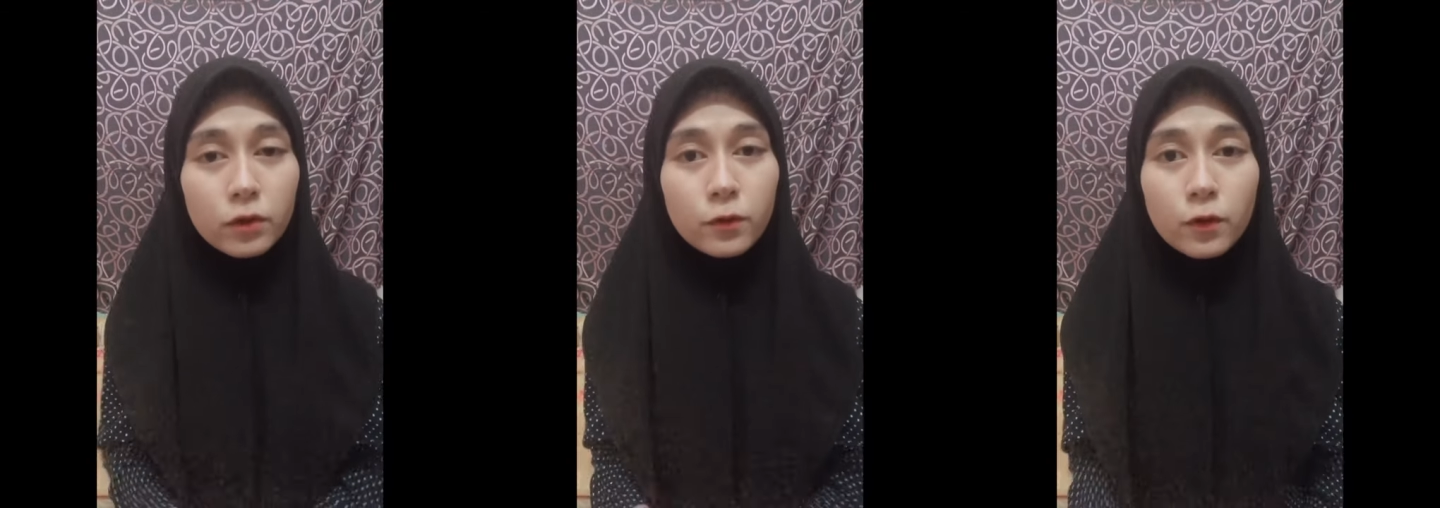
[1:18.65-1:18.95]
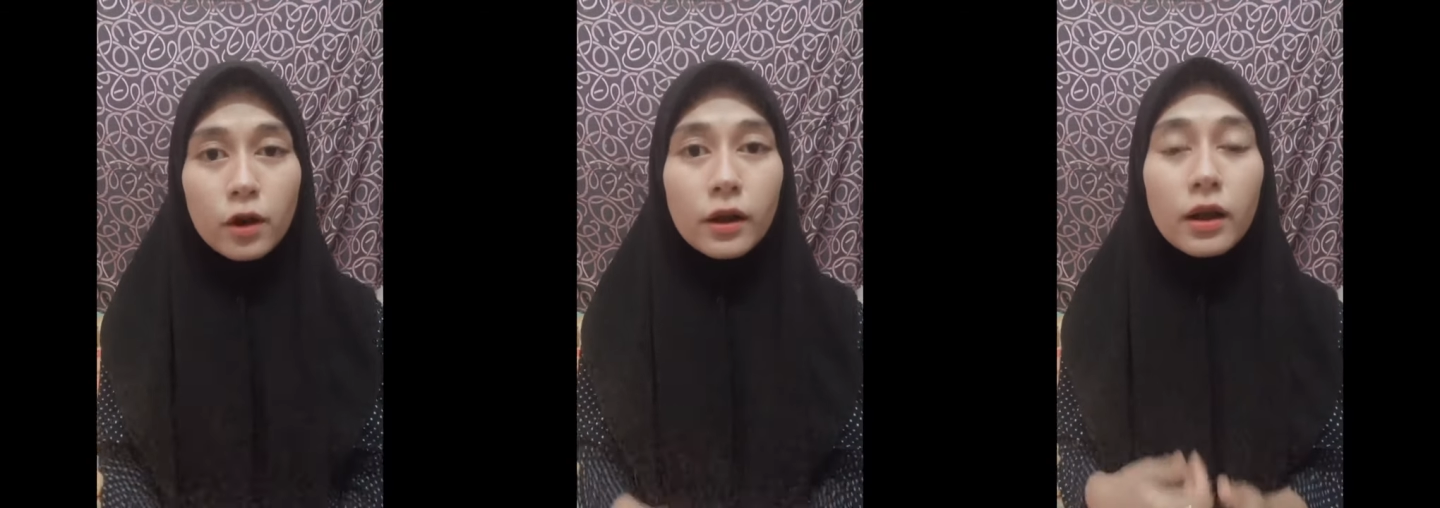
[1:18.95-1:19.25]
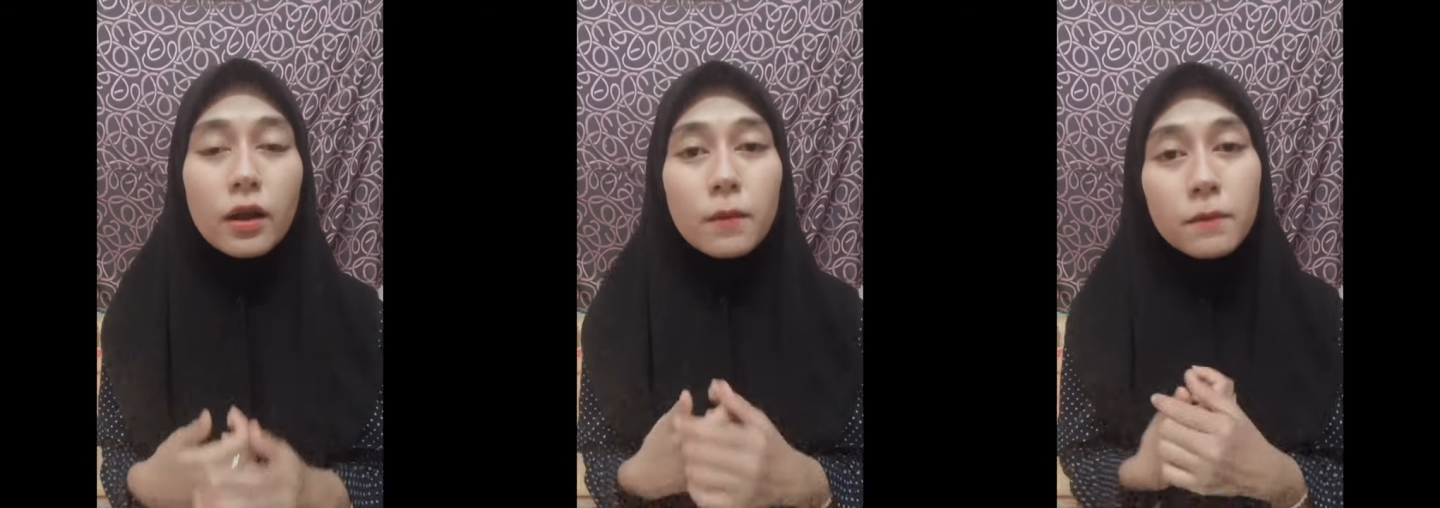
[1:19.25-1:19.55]
for
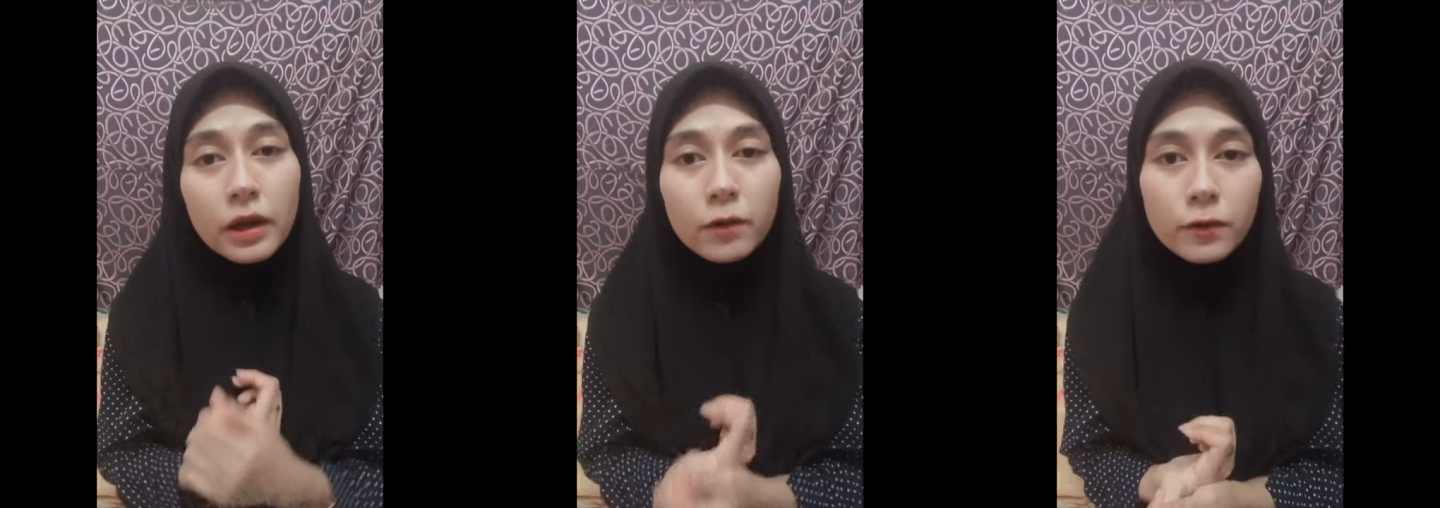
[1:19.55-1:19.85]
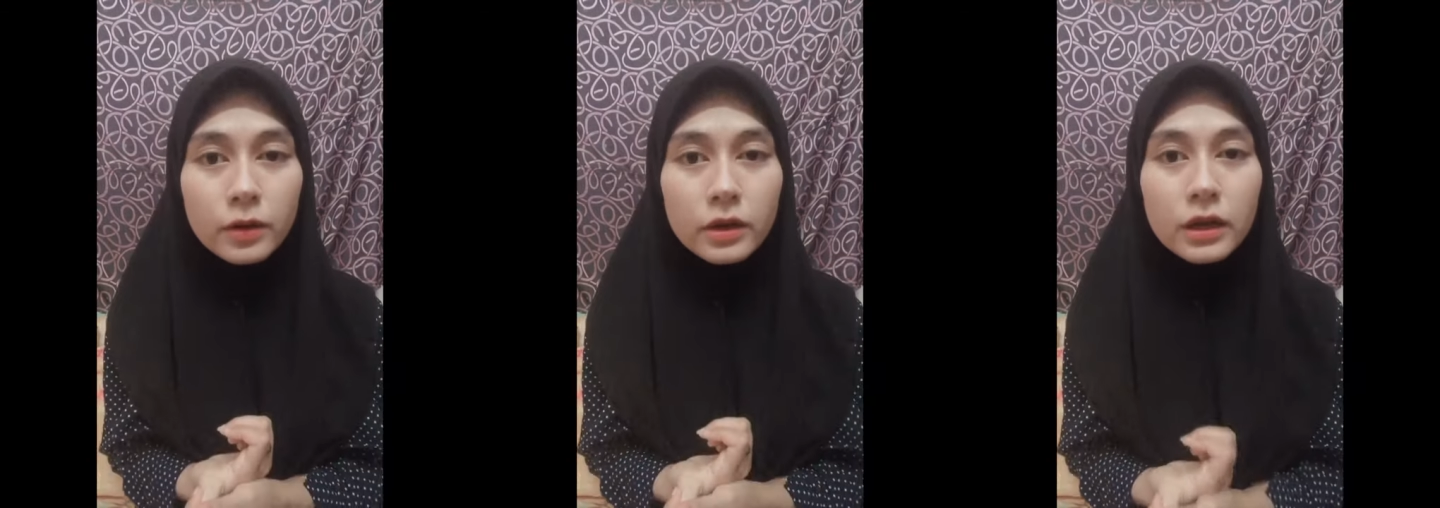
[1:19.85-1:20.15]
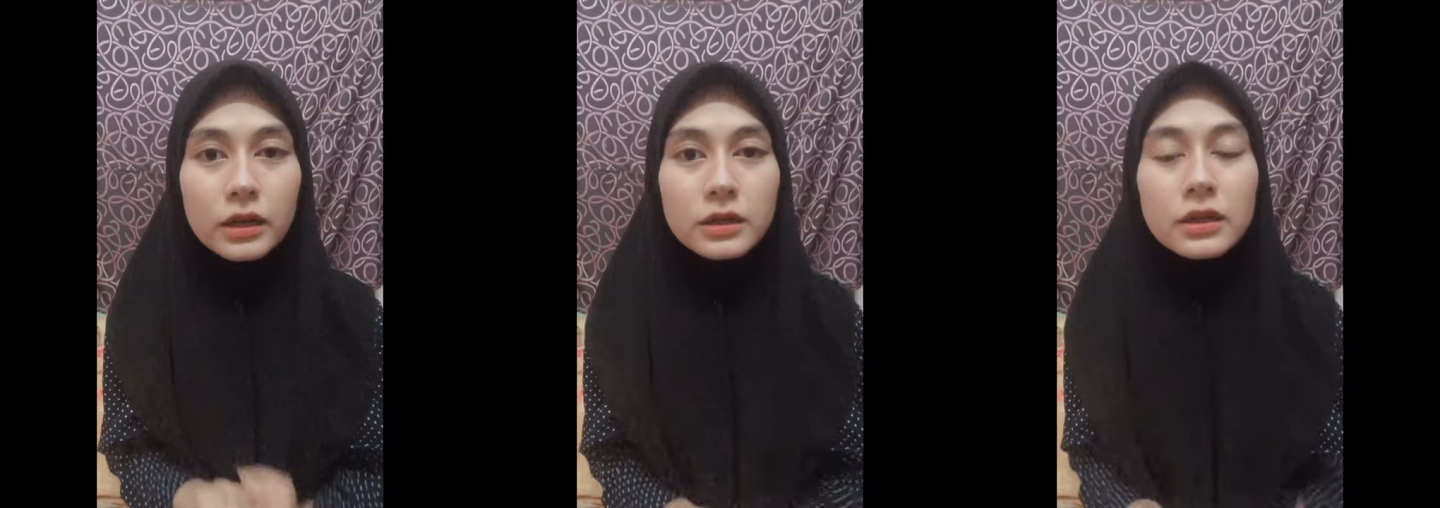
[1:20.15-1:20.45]

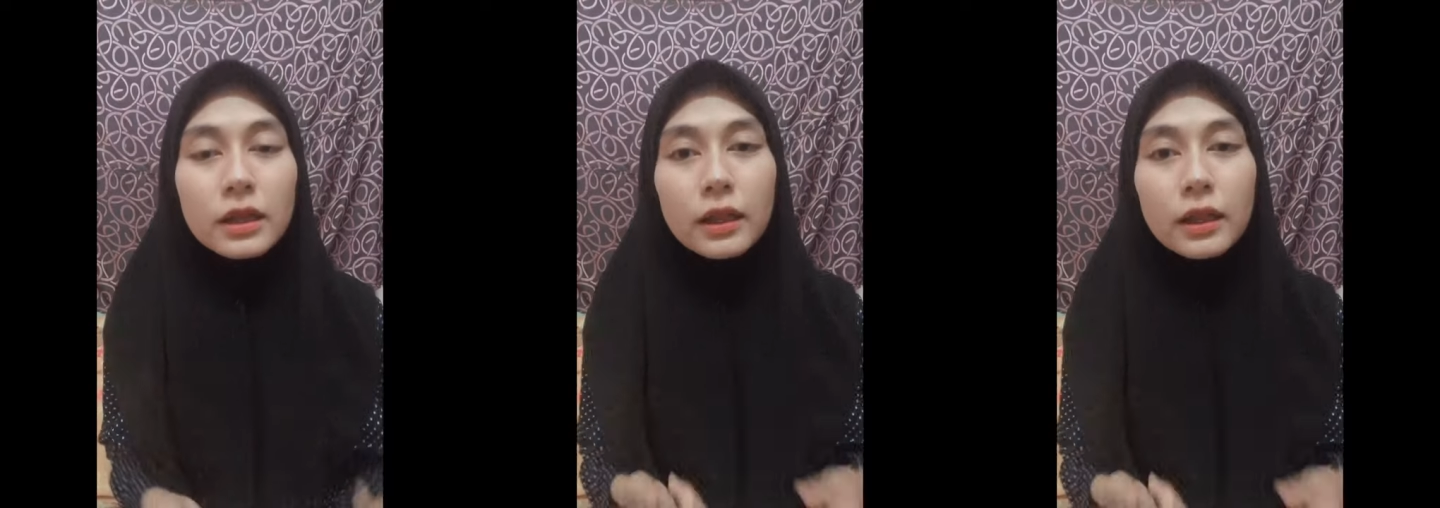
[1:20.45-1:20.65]
breakfast,